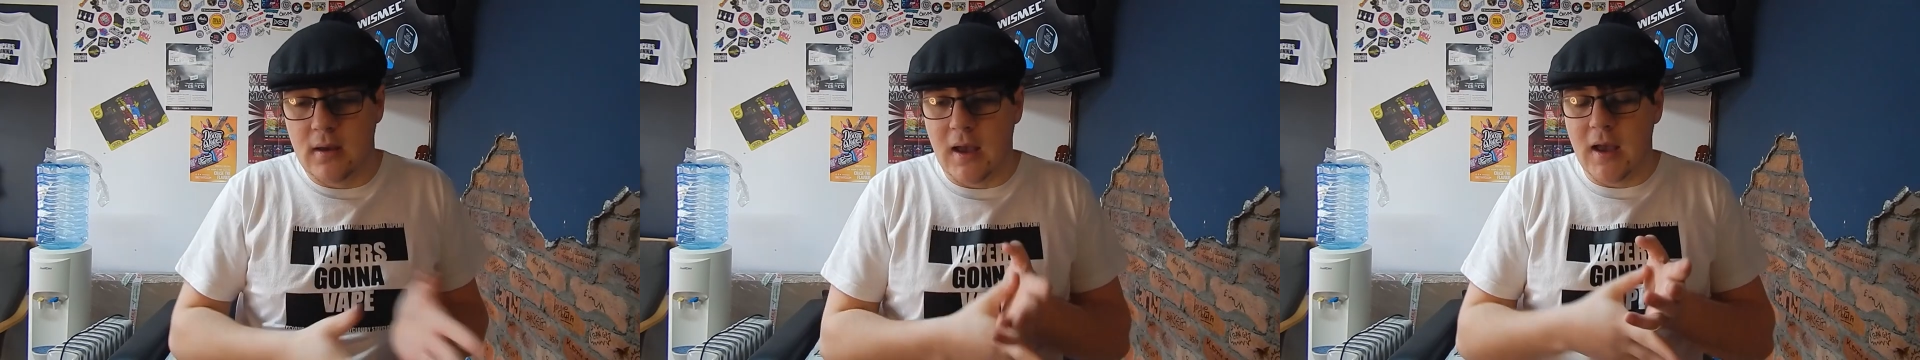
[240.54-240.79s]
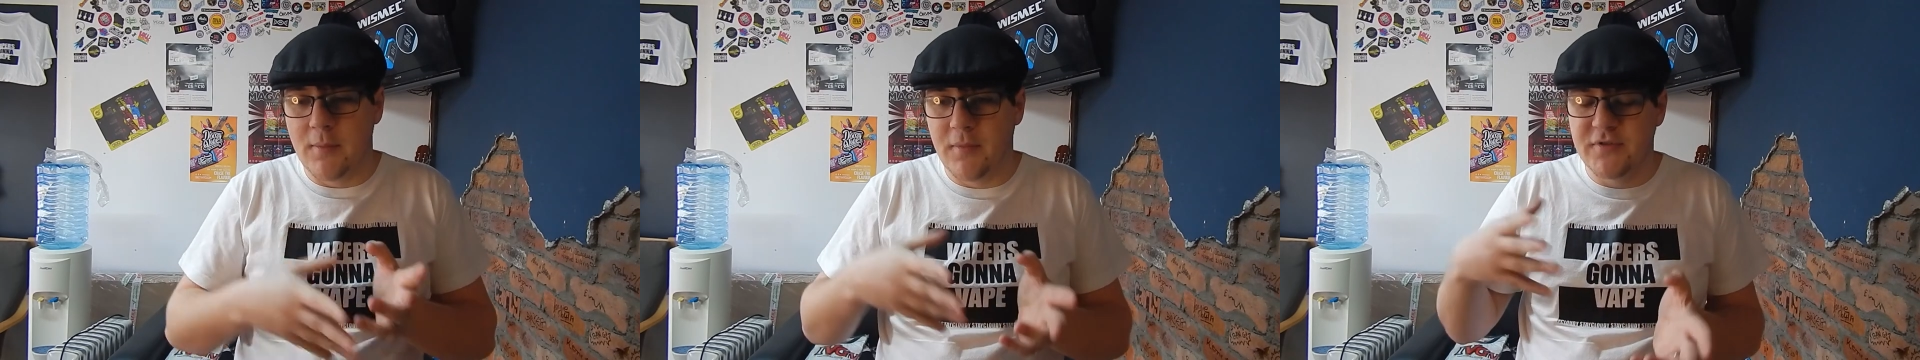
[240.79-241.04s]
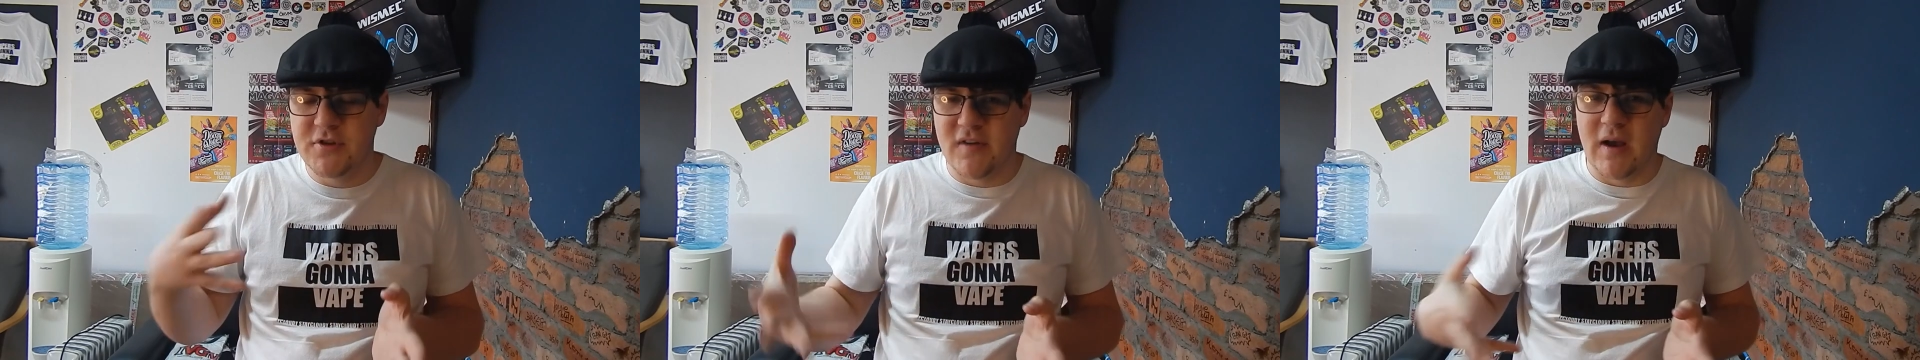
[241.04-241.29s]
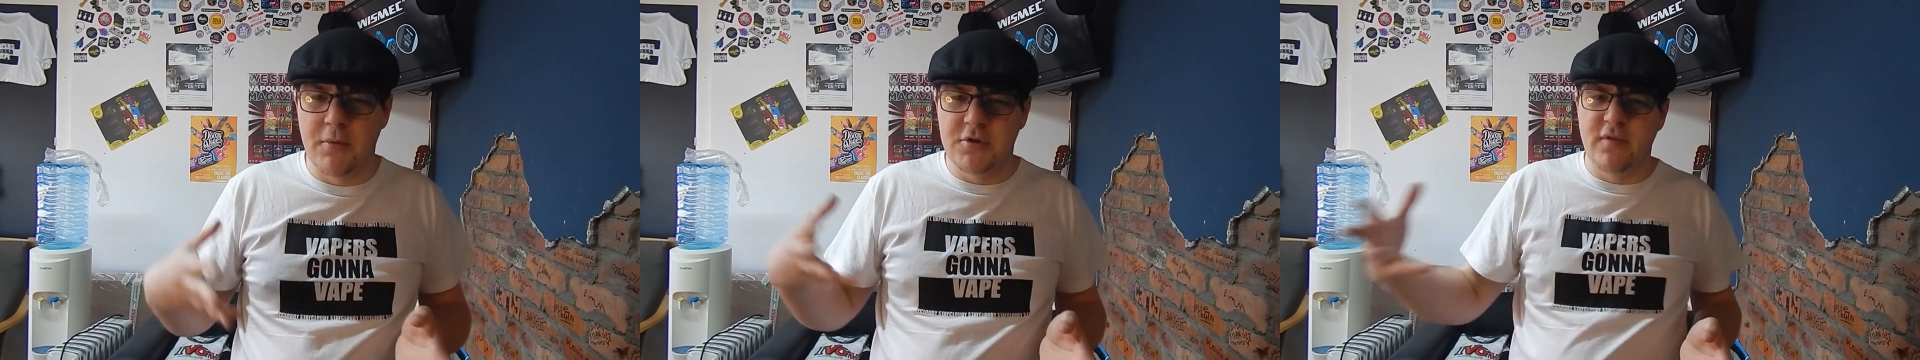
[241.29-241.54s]
uh, but there's
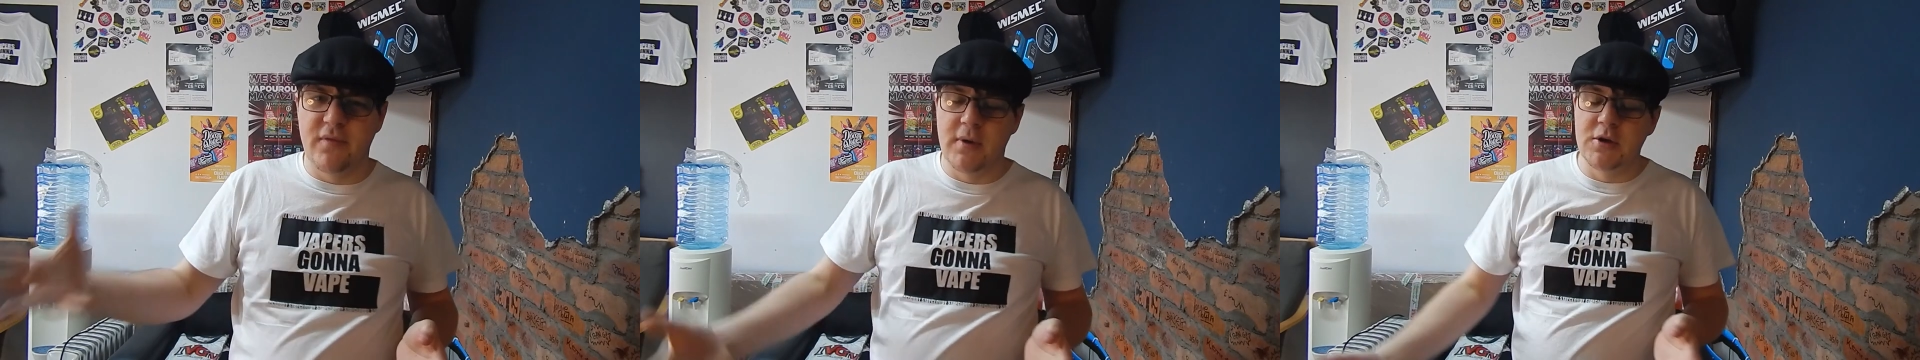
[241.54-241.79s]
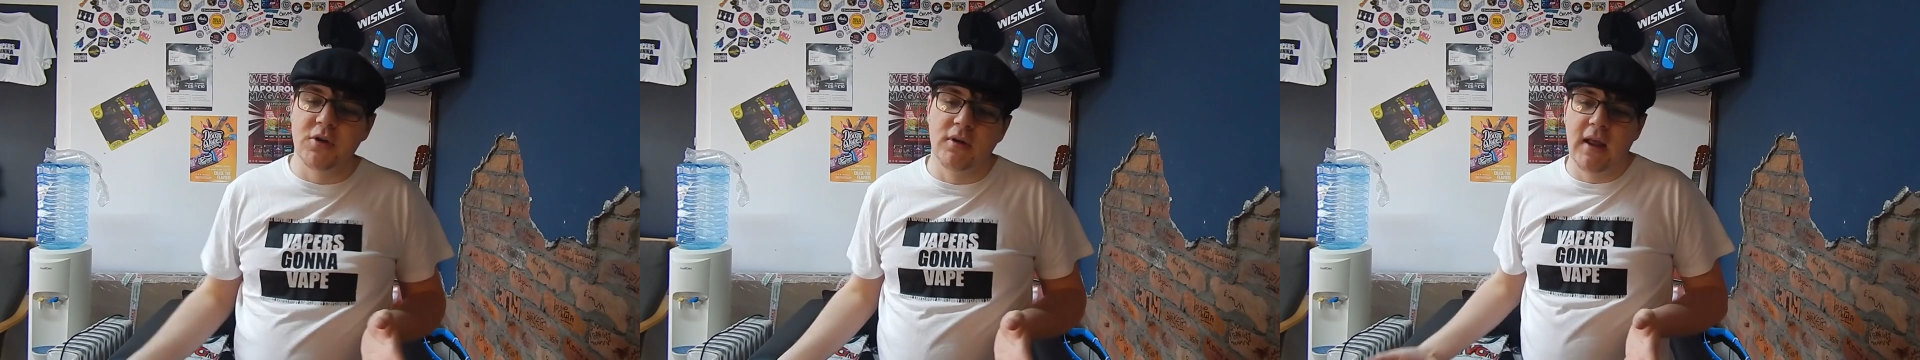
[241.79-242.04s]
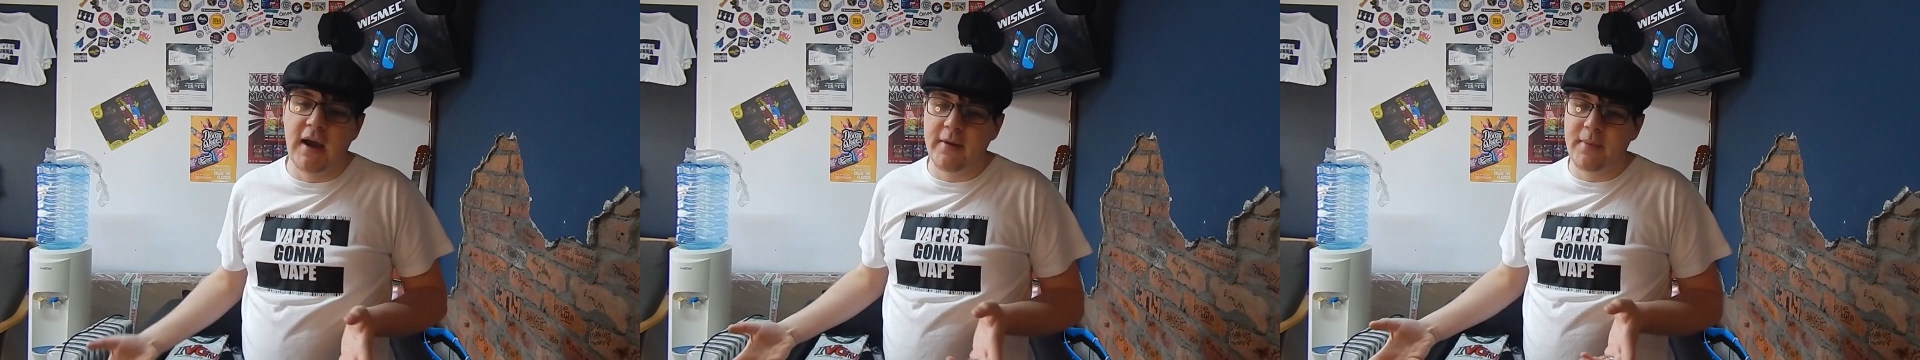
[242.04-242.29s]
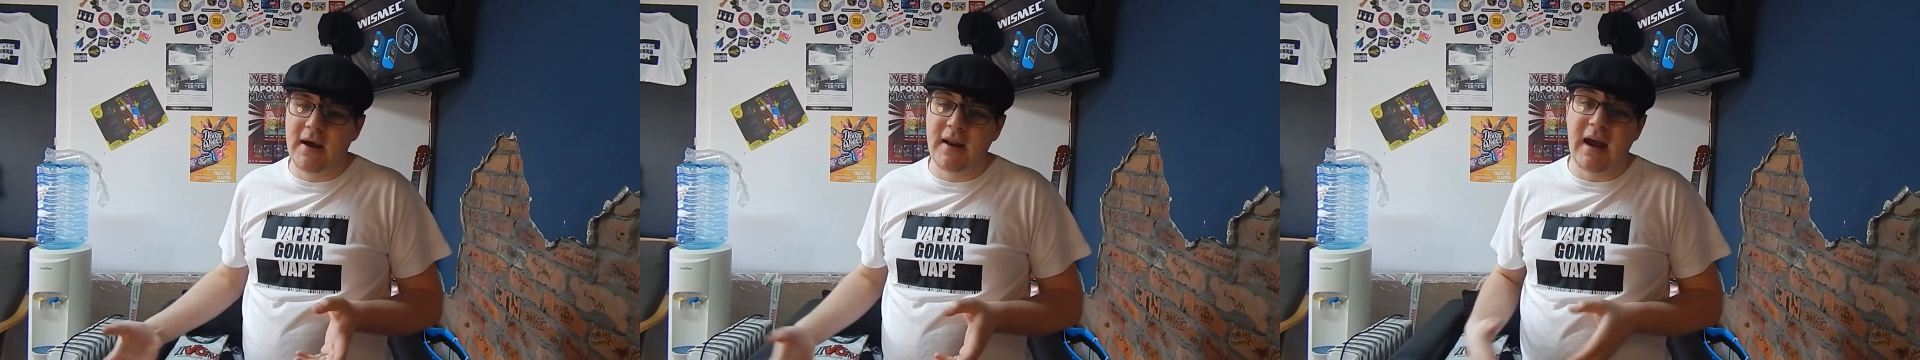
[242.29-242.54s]
not that much information online
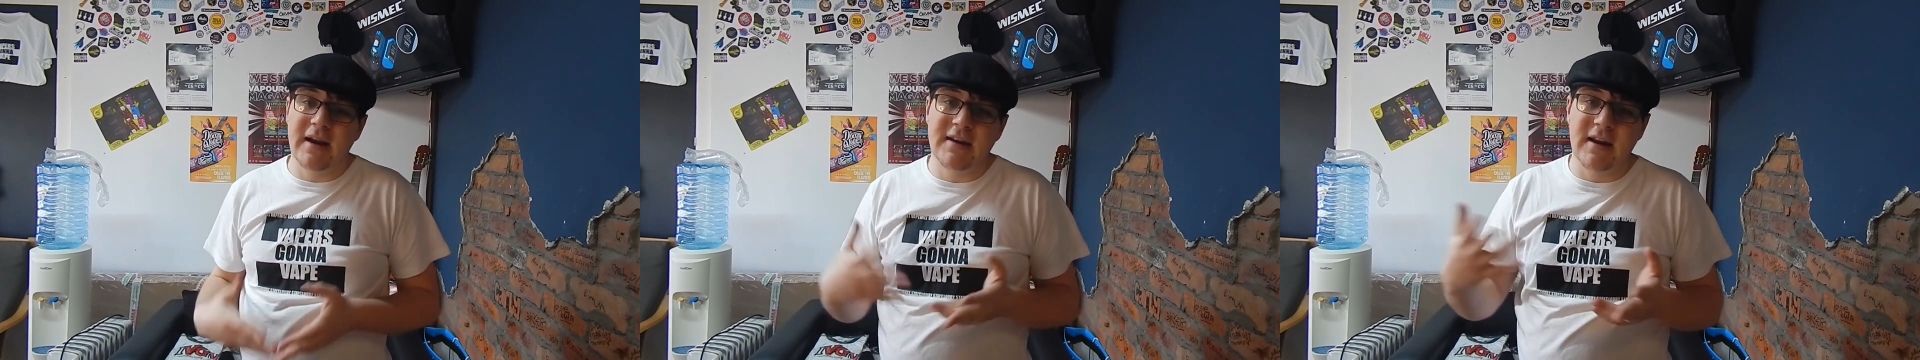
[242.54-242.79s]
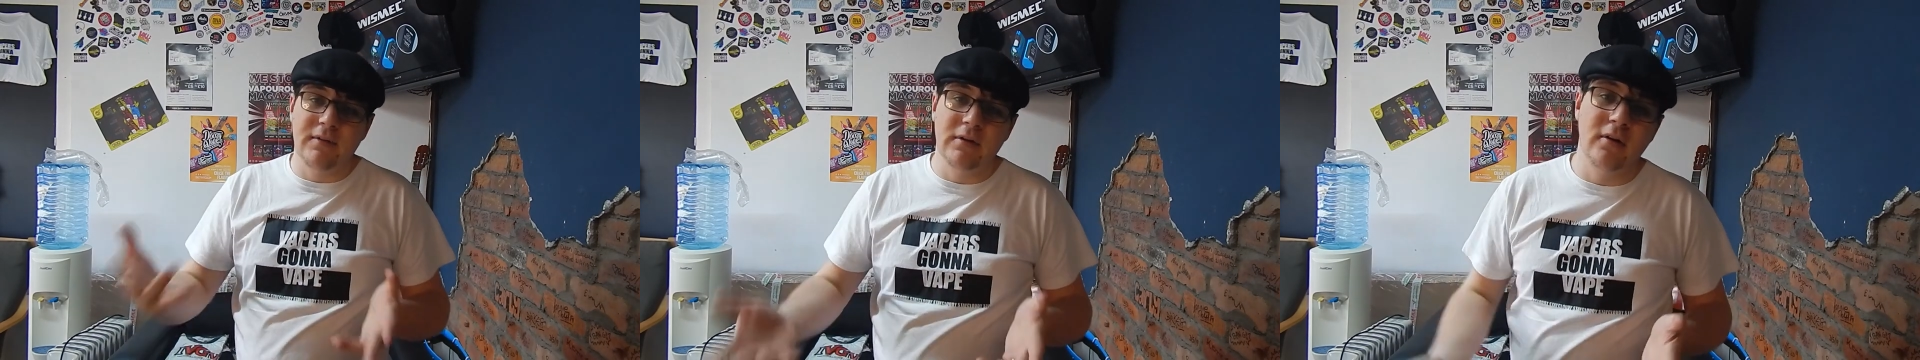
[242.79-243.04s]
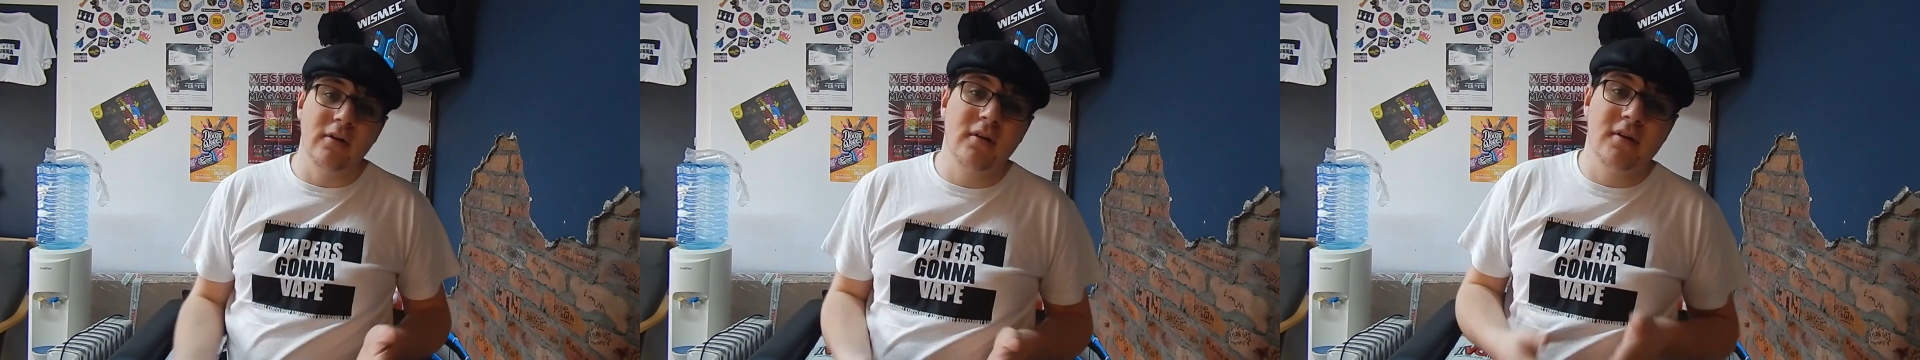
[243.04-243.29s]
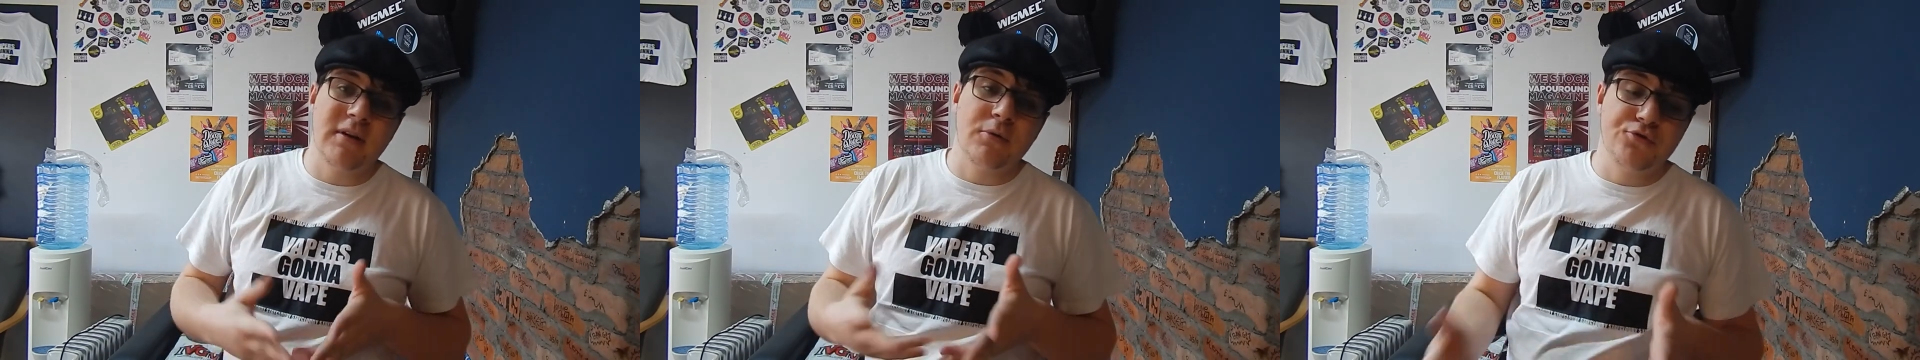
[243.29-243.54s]
about it. I did have a look
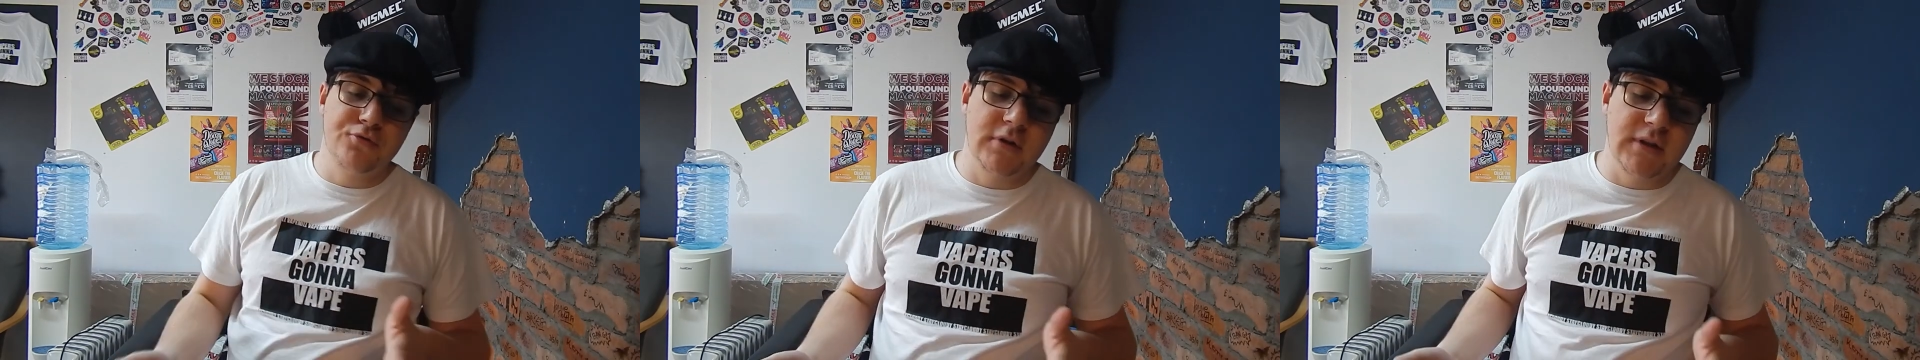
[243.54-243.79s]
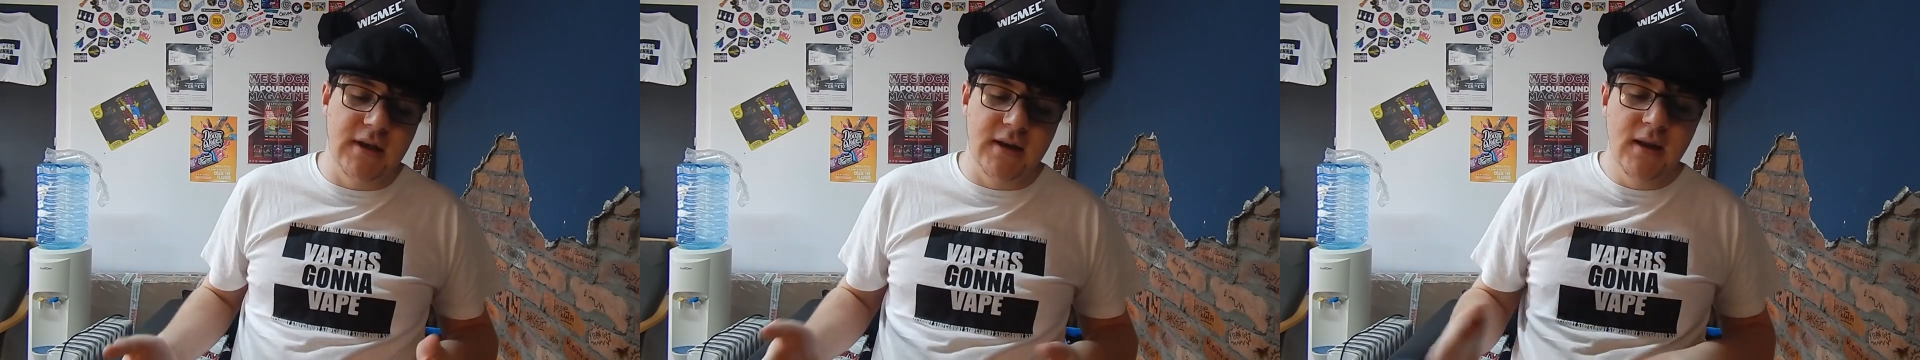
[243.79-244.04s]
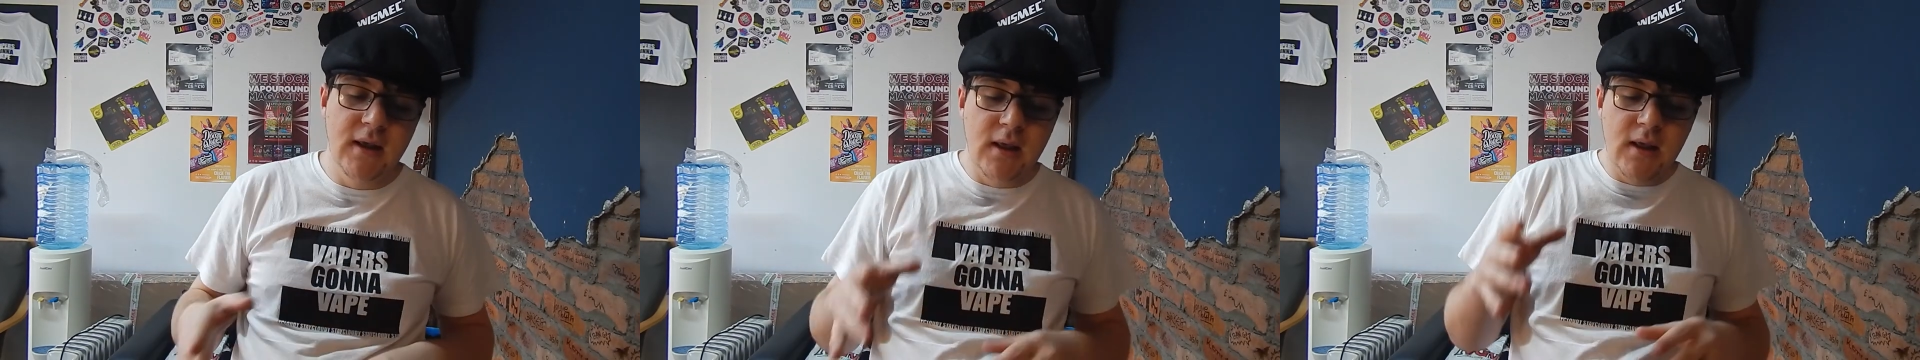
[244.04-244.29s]
because I was struggling.